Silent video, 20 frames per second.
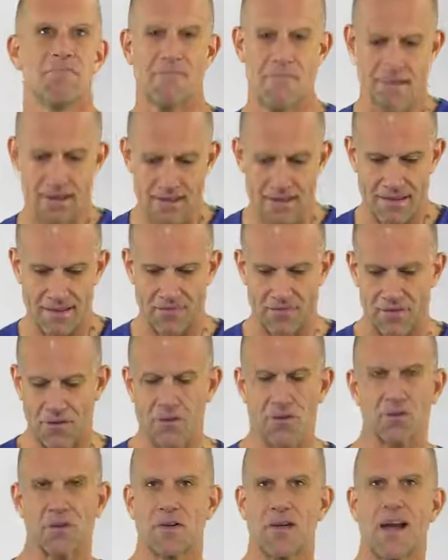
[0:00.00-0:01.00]
what the
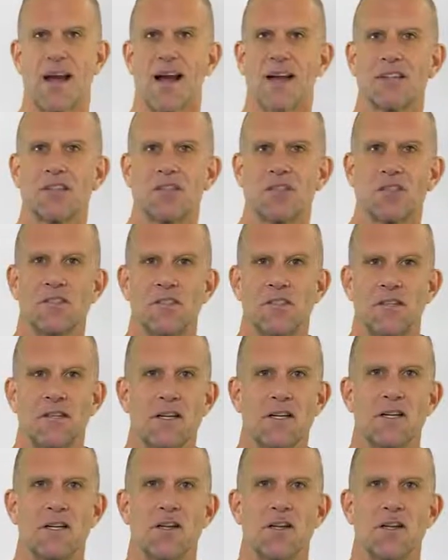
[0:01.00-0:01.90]
first reaction